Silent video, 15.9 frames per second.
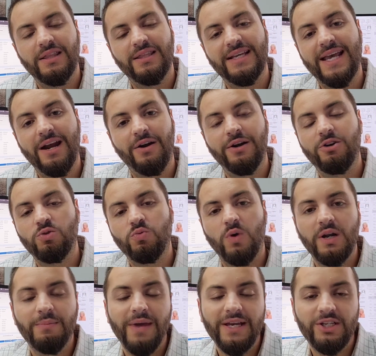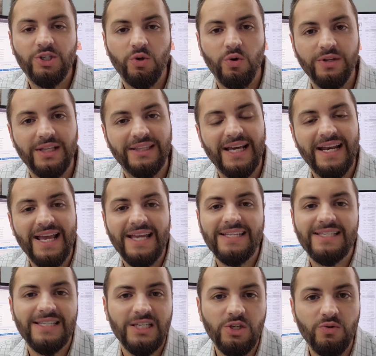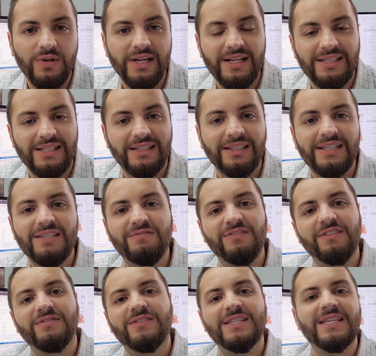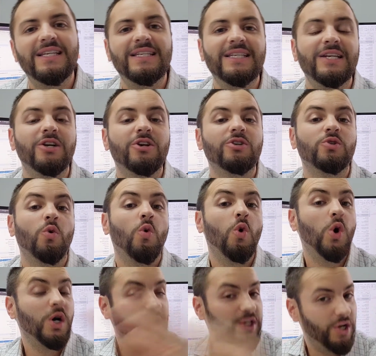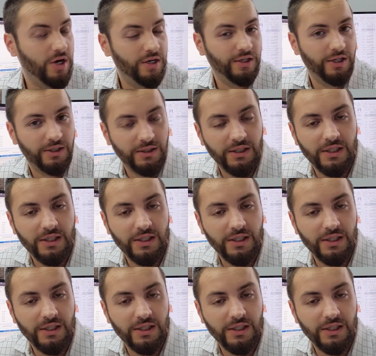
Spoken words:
Carriers want to make sure that that AC unit is at least 15 years or younger.